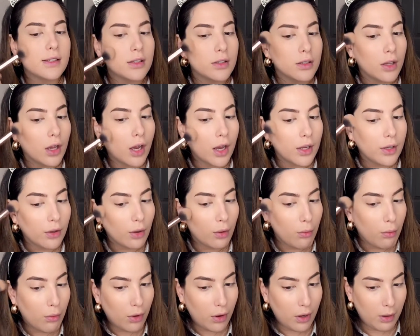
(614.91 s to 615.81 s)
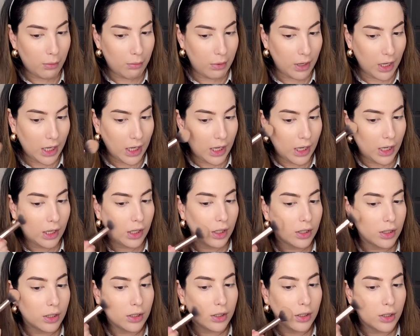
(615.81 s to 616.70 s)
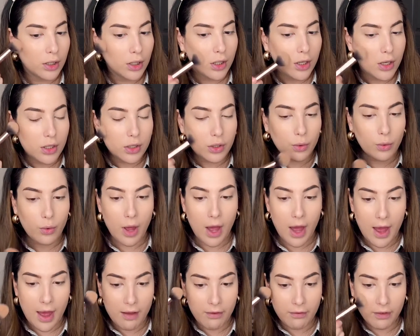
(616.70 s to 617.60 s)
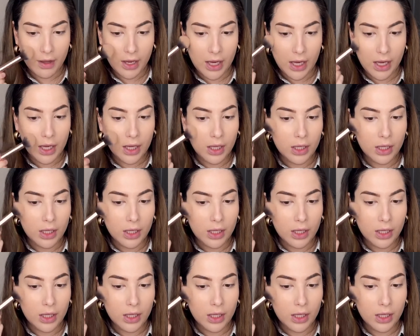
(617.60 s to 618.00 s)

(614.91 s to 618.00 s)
I don't want to be too heavy.